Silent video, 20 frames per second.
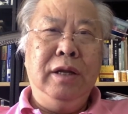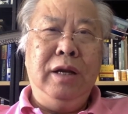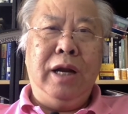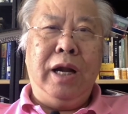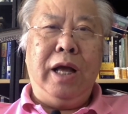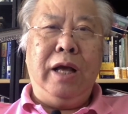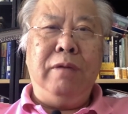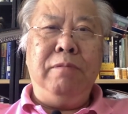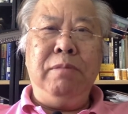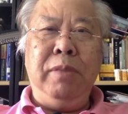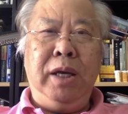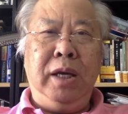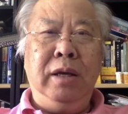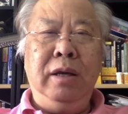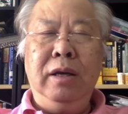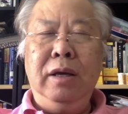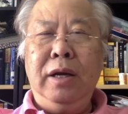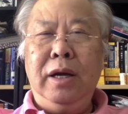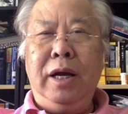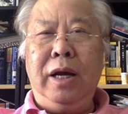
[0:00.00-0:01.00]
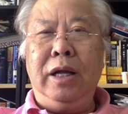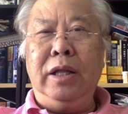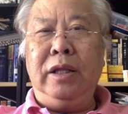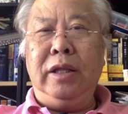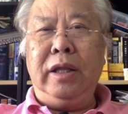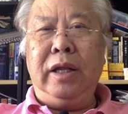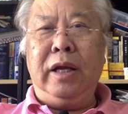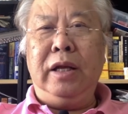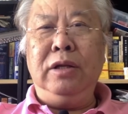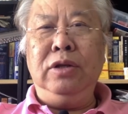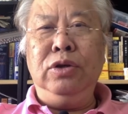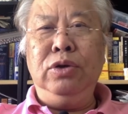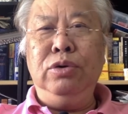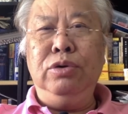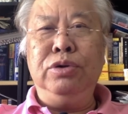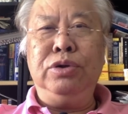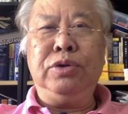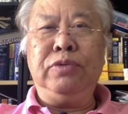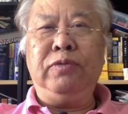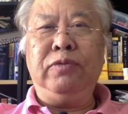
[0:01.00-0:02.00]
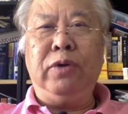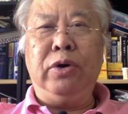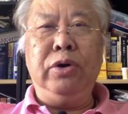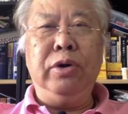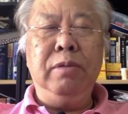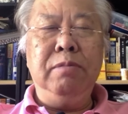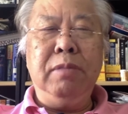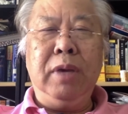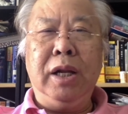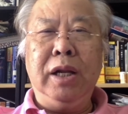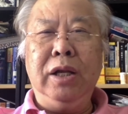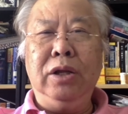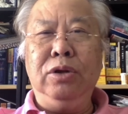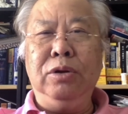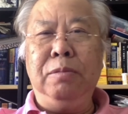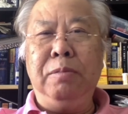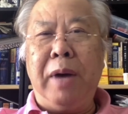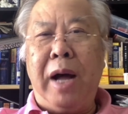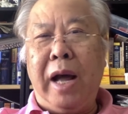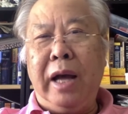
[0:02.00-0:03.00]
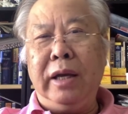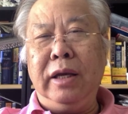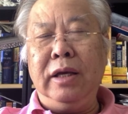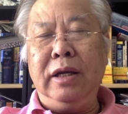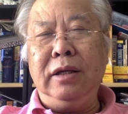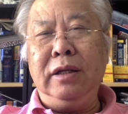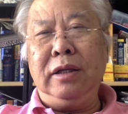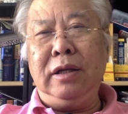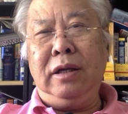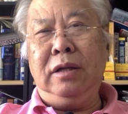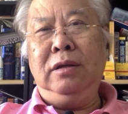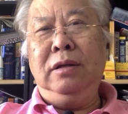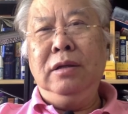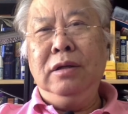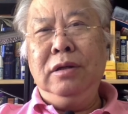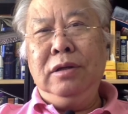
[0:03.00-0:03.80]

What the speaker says: like me and then use foreign money to buy, and then